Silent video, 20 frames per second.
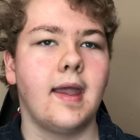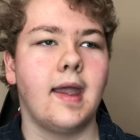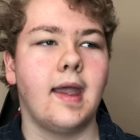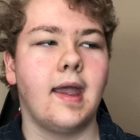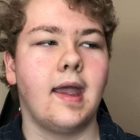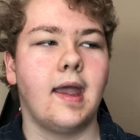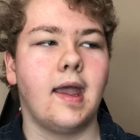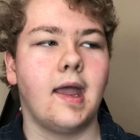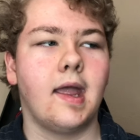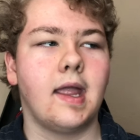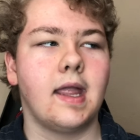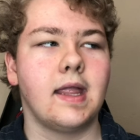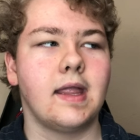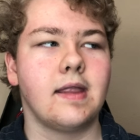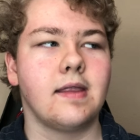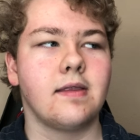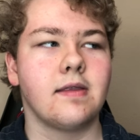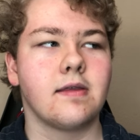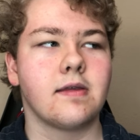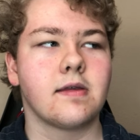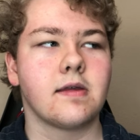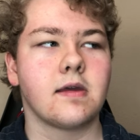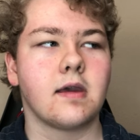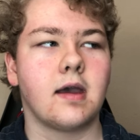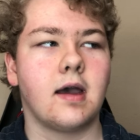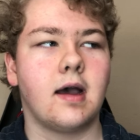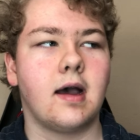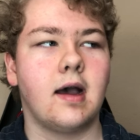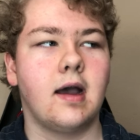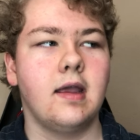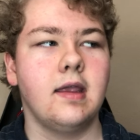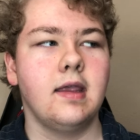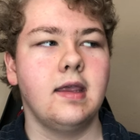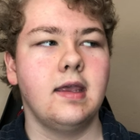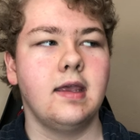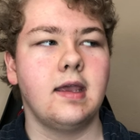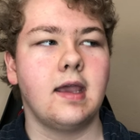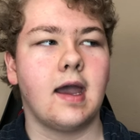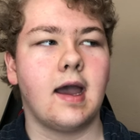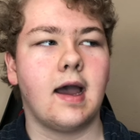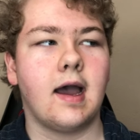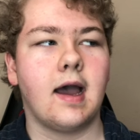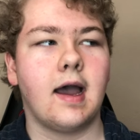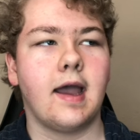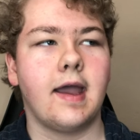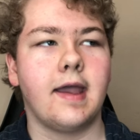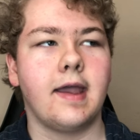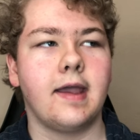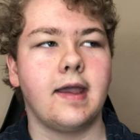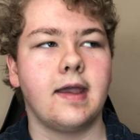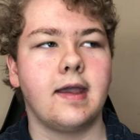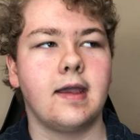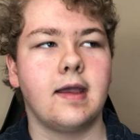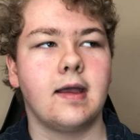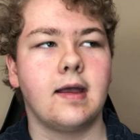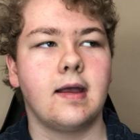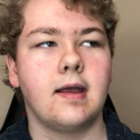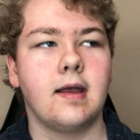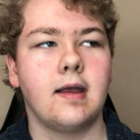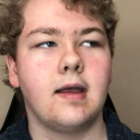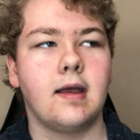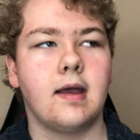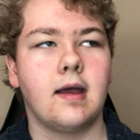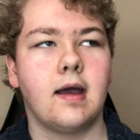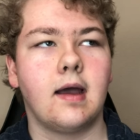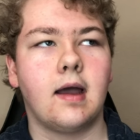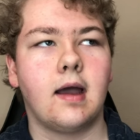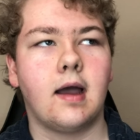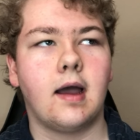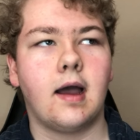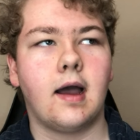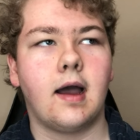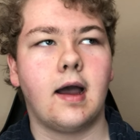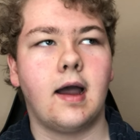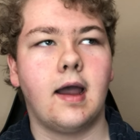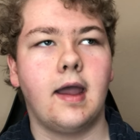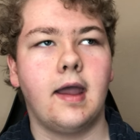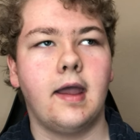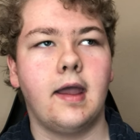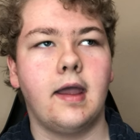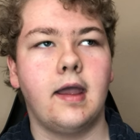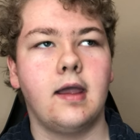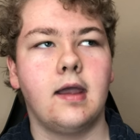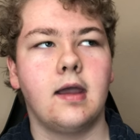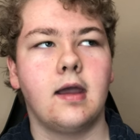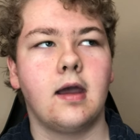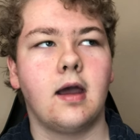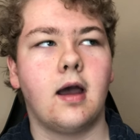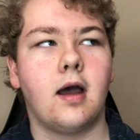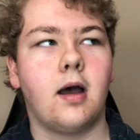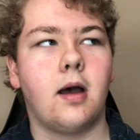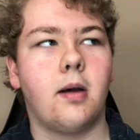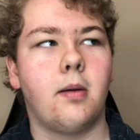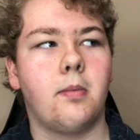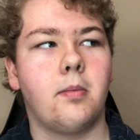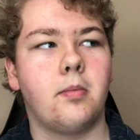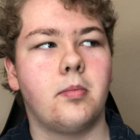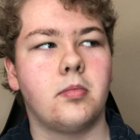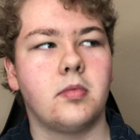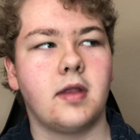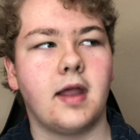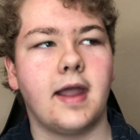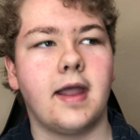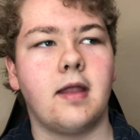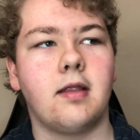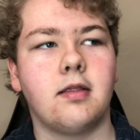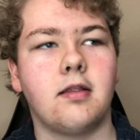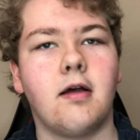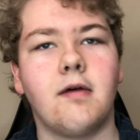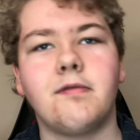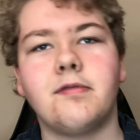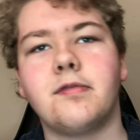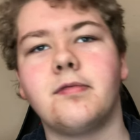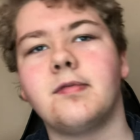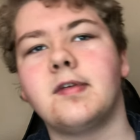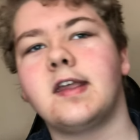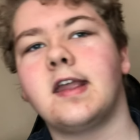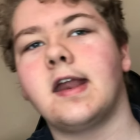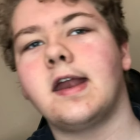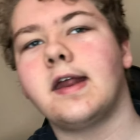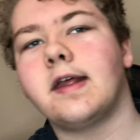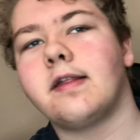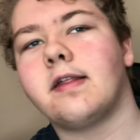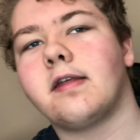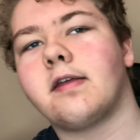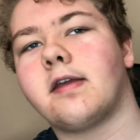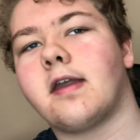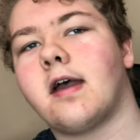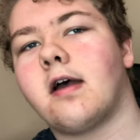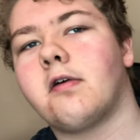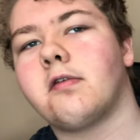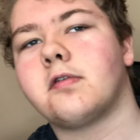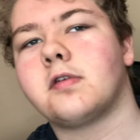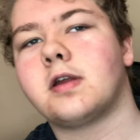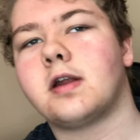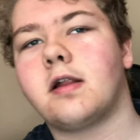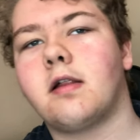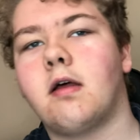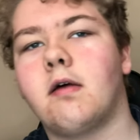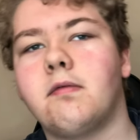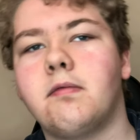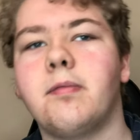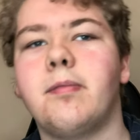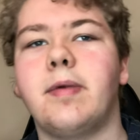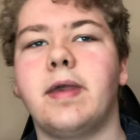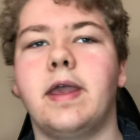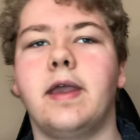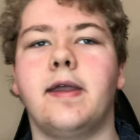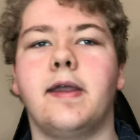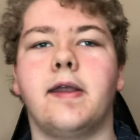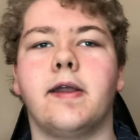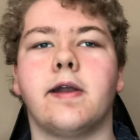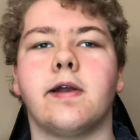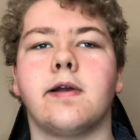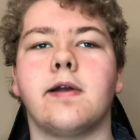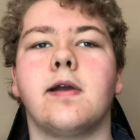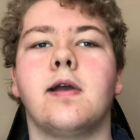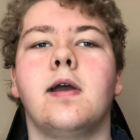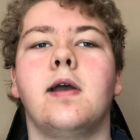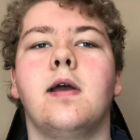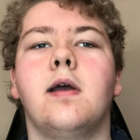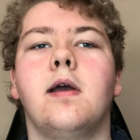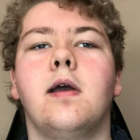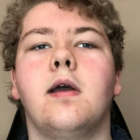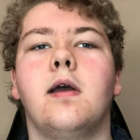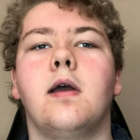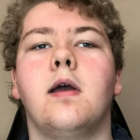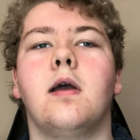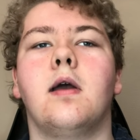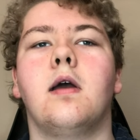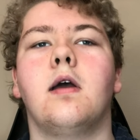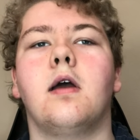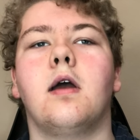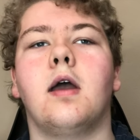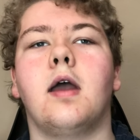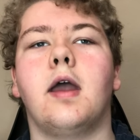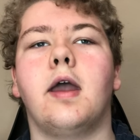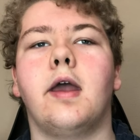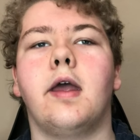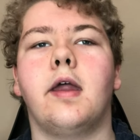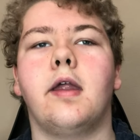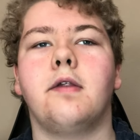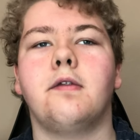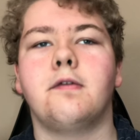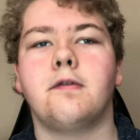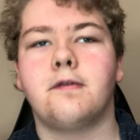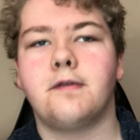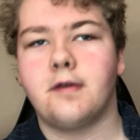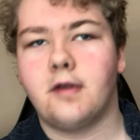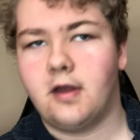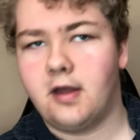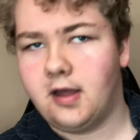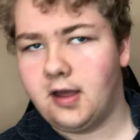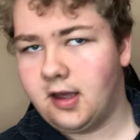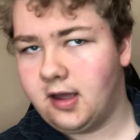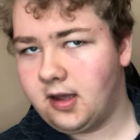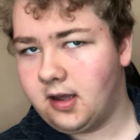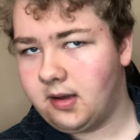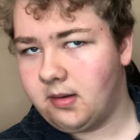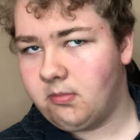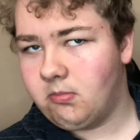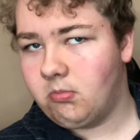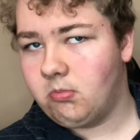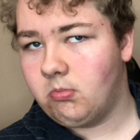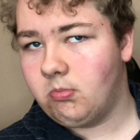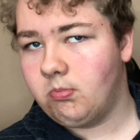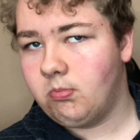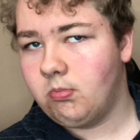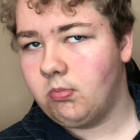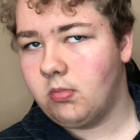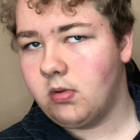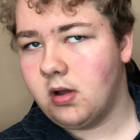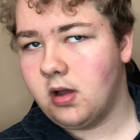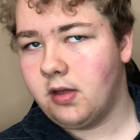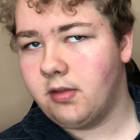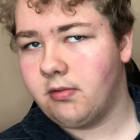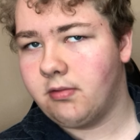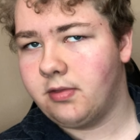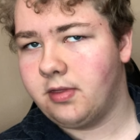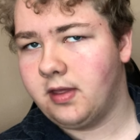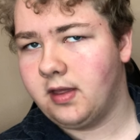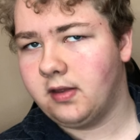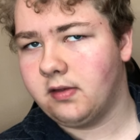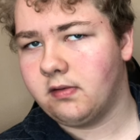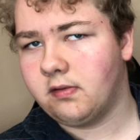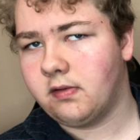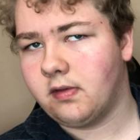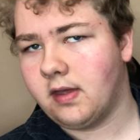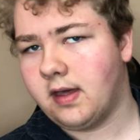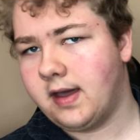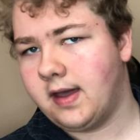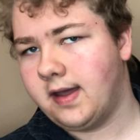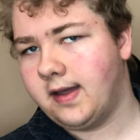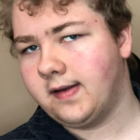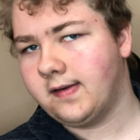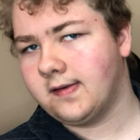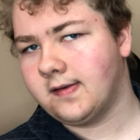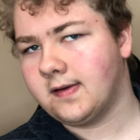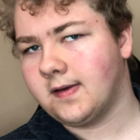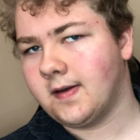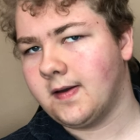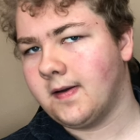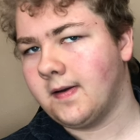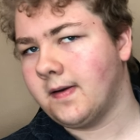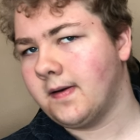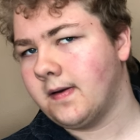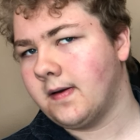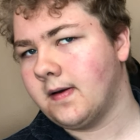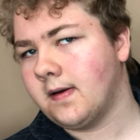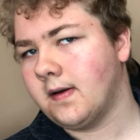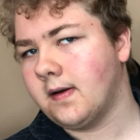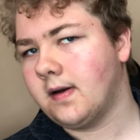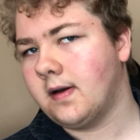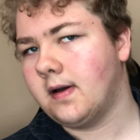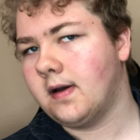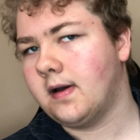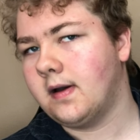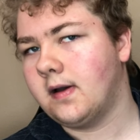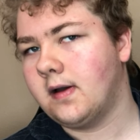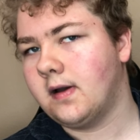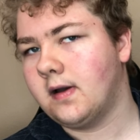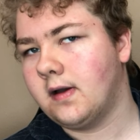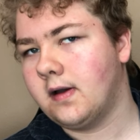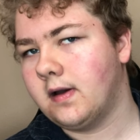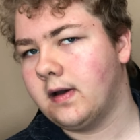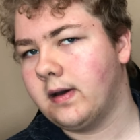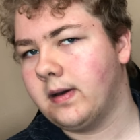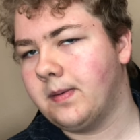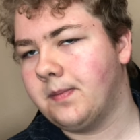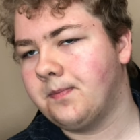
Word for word: and yeah, I, I, um, li loved getting this house and I loved being here. And, um, other things like, uh,